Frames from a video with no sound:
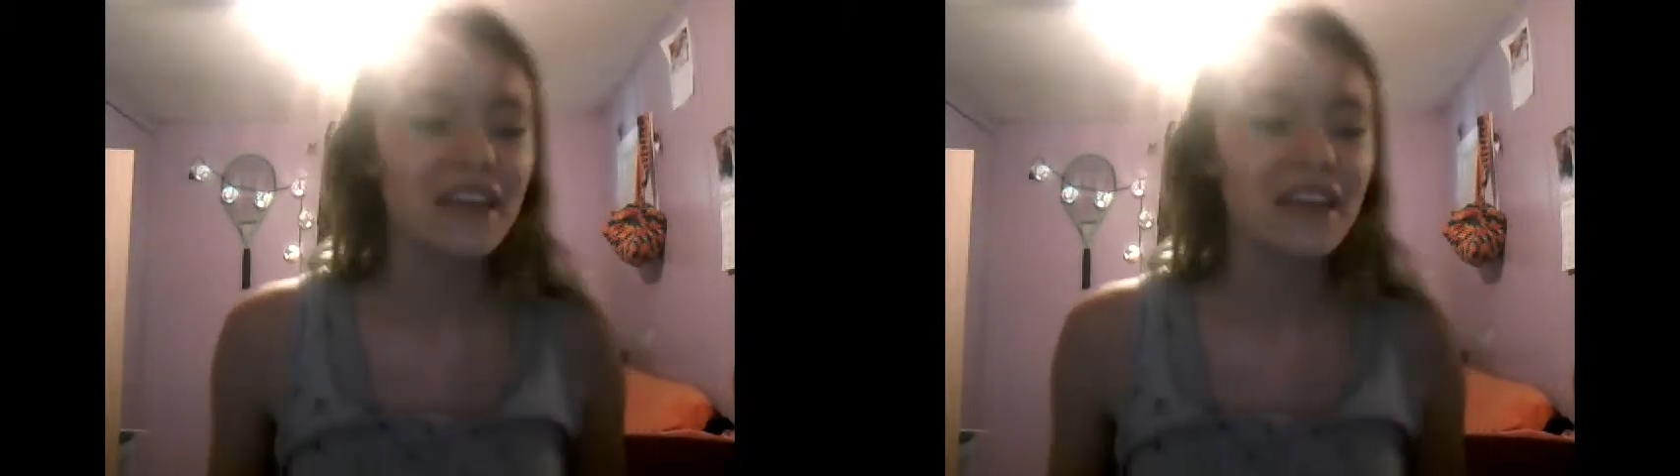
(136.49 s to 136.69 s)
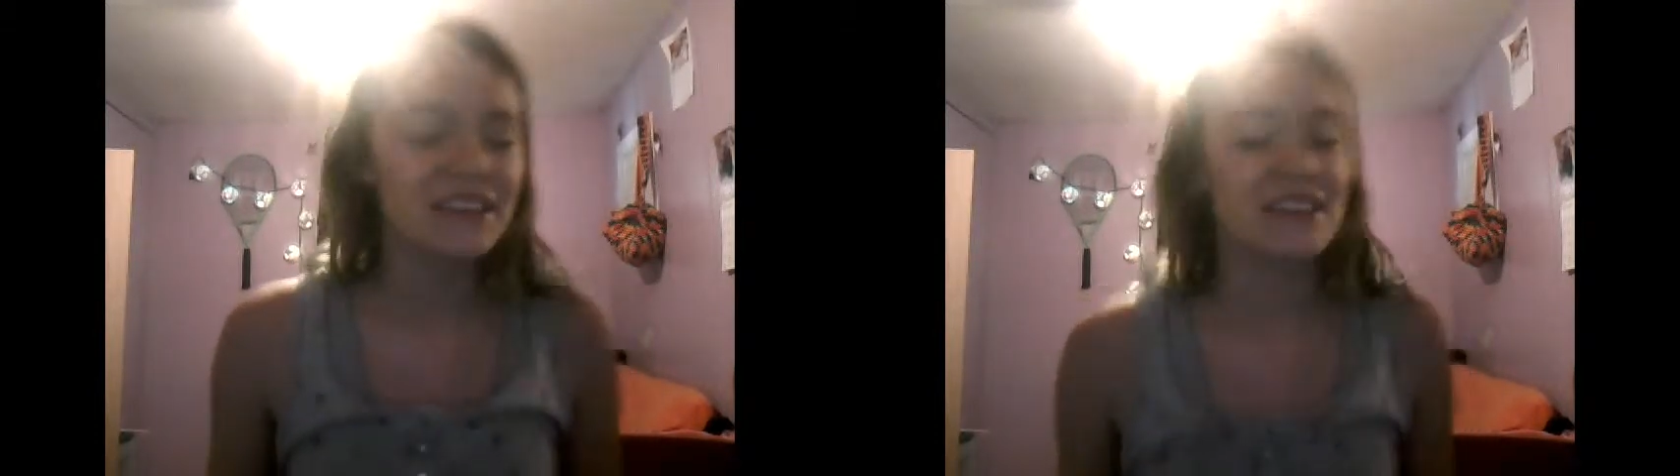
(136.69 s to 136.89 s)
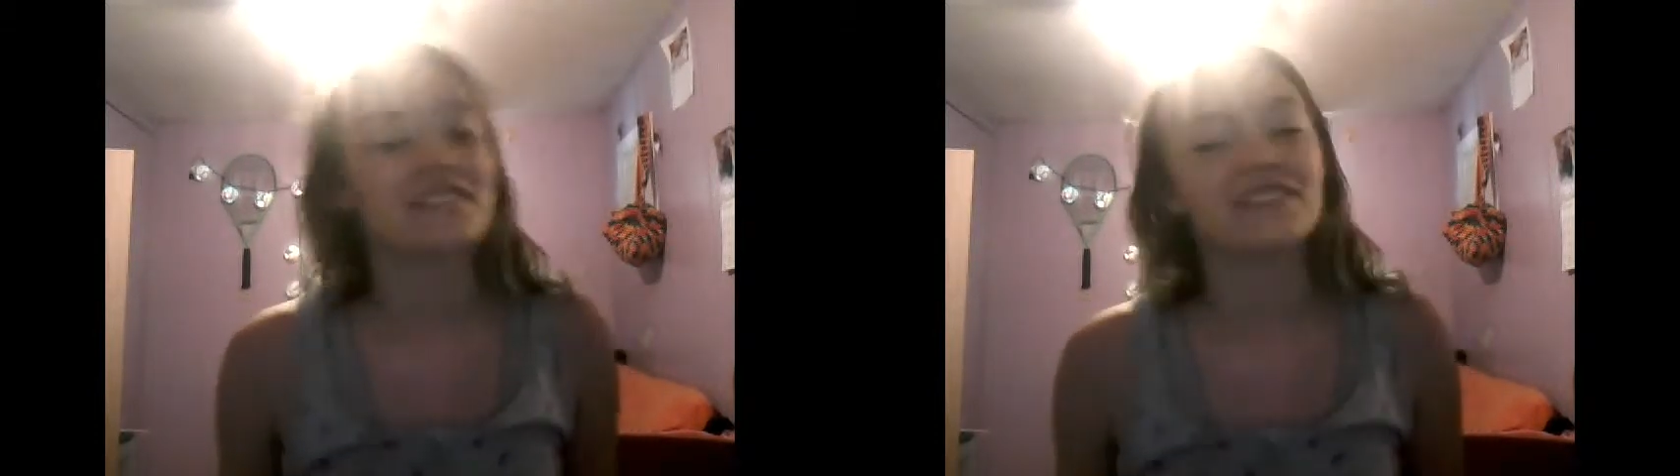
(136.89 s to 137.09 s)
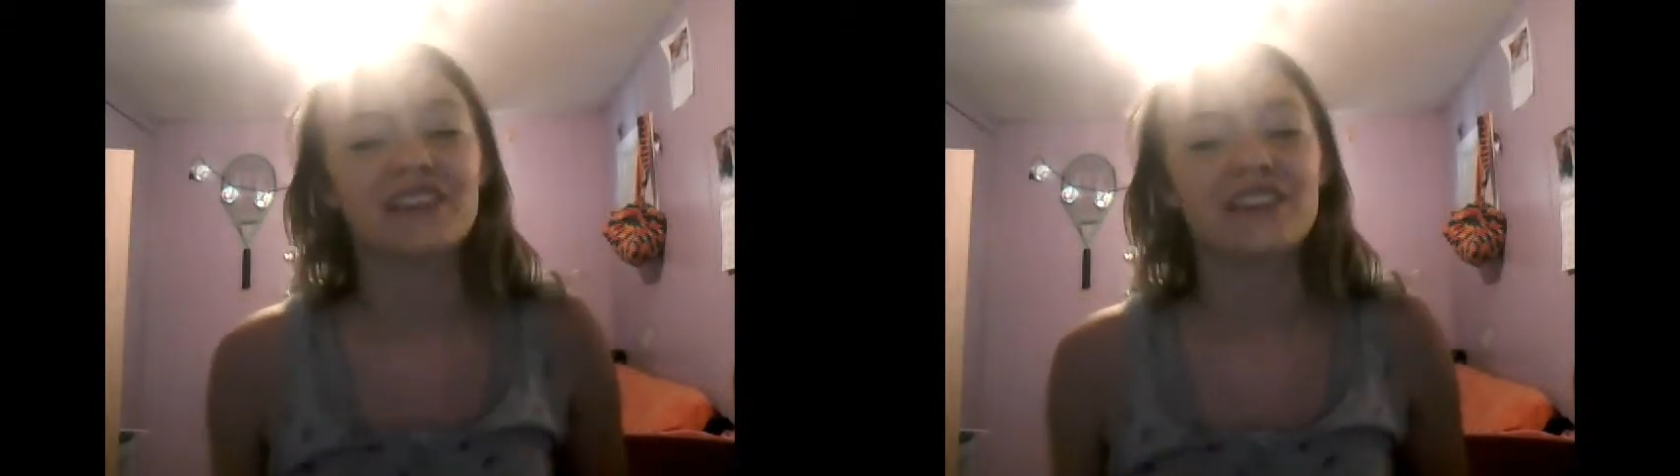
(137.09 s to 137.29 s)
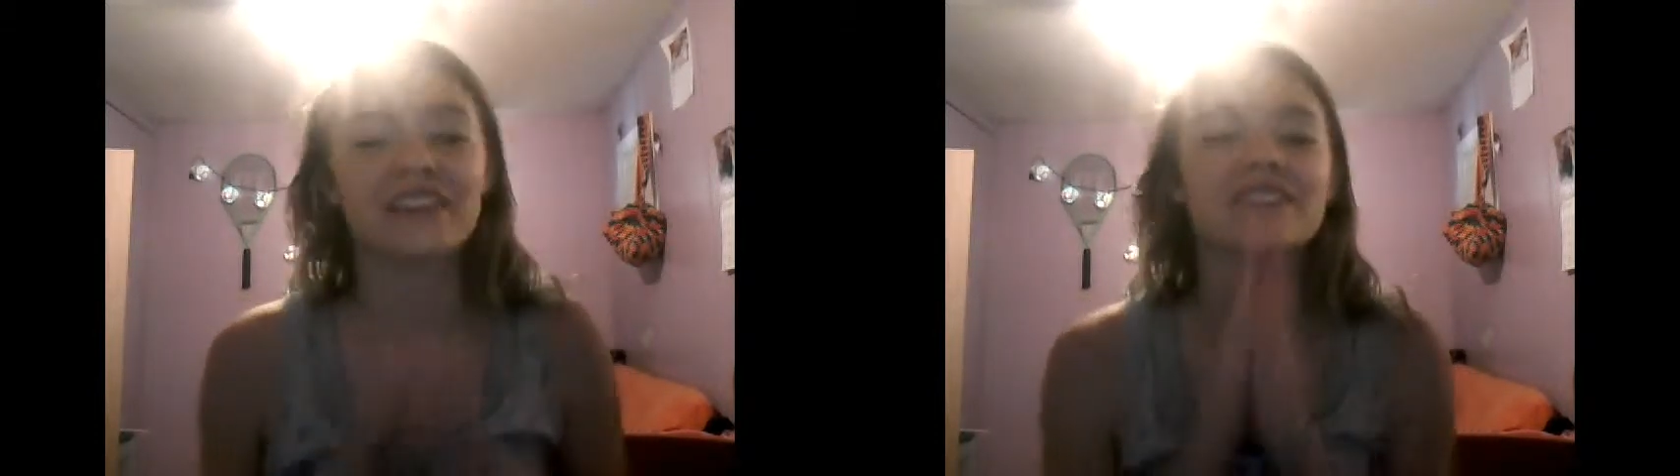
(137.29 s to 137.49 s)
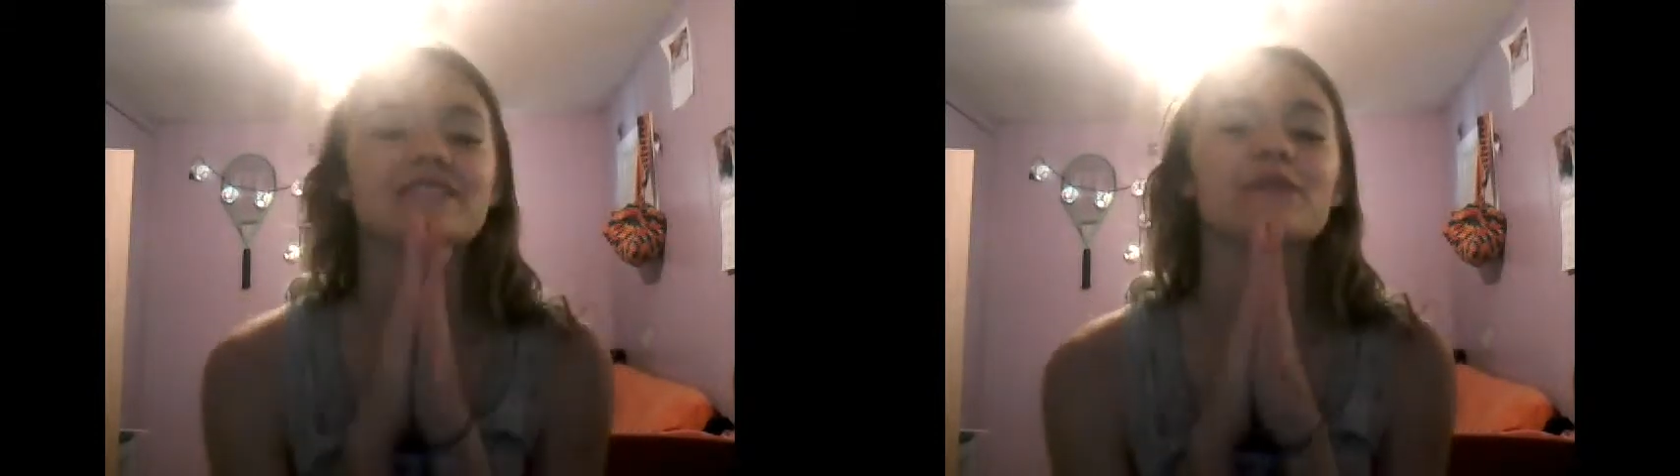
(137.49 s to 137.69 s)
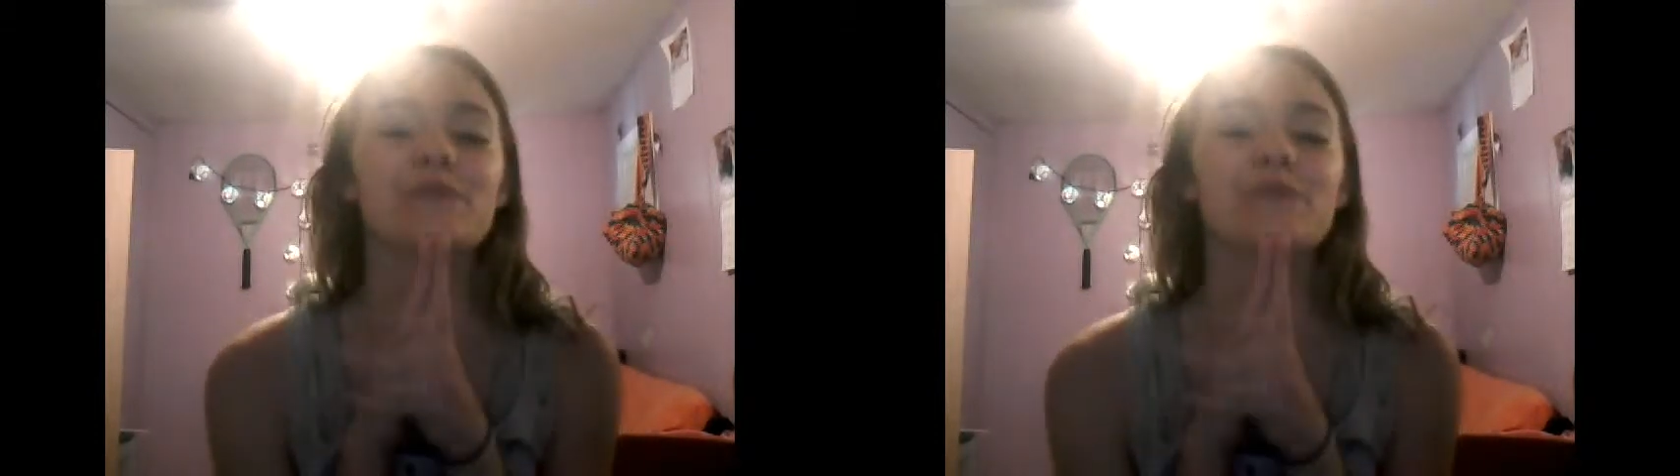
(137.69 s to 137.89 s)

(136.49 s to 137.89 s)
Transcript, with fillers: Yes. Okay. So